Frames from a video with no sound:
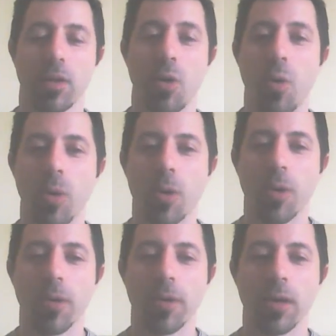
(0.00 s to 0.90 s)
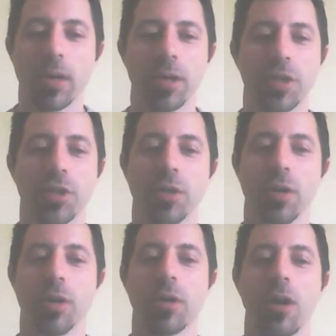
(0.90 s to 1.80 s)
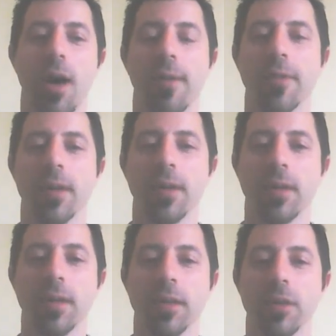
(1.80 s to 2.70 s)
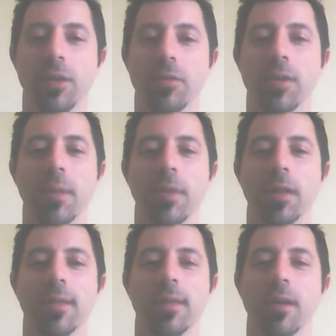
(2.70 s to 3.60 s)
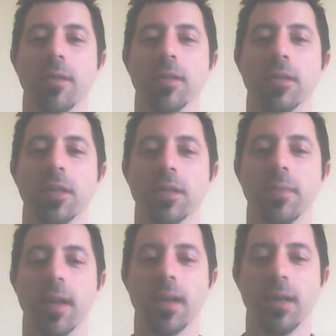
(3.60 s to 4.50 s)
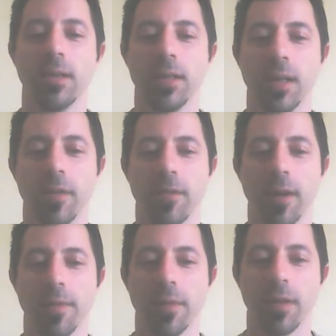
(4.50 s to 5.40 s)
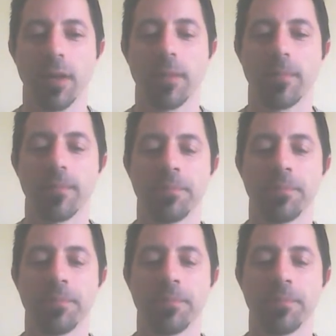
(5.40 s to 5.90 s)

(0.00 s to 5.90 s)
corn, sugar, coffee, you name it. There is just about an ETA for everything.